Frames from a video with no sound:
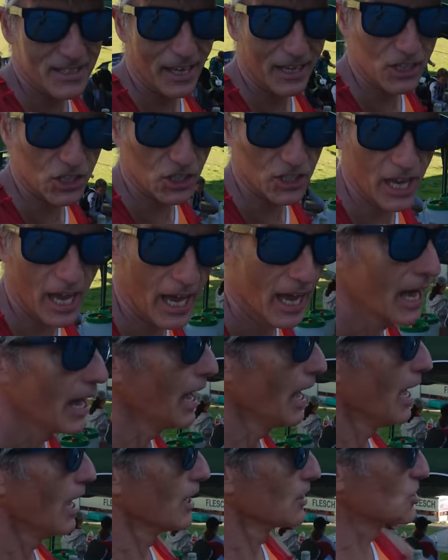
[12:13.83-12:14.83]
station,
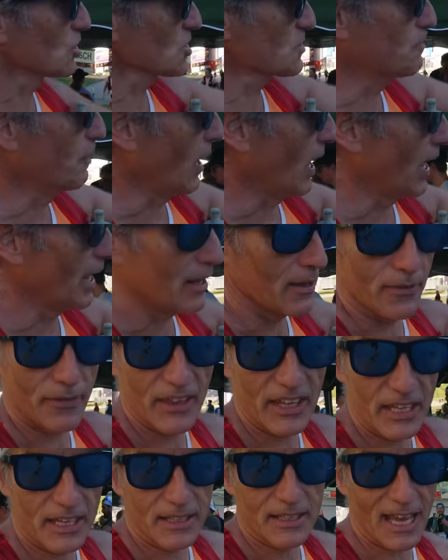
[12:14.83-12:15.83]
just by
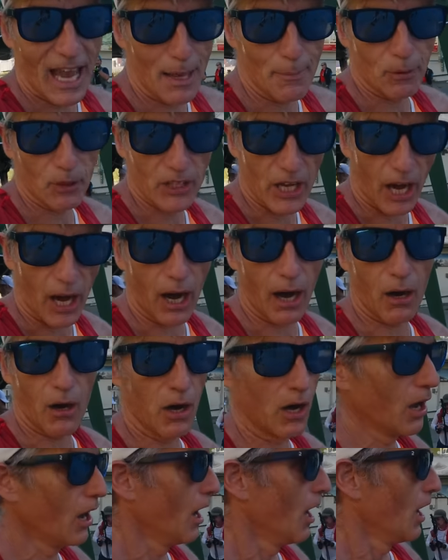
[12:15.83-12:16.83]
the cable car
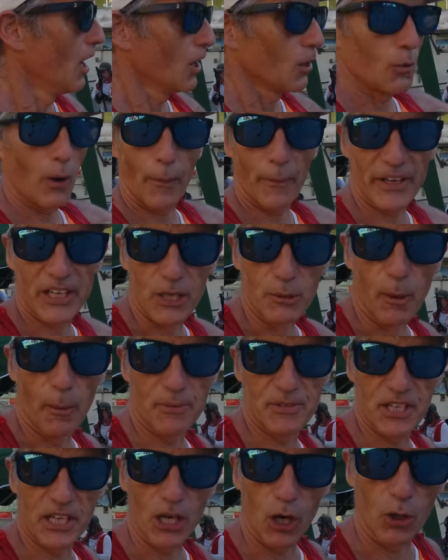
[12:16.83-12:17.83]
where we come up
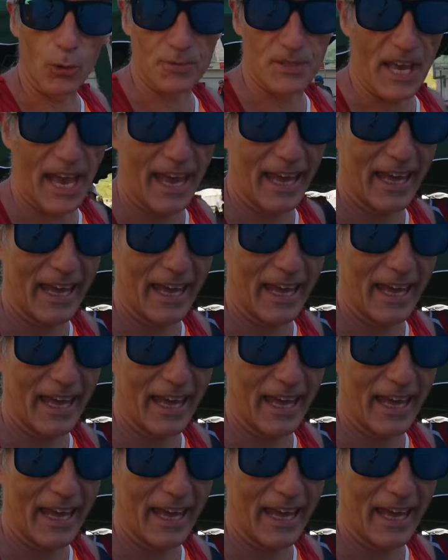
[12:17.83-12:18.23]
to go up to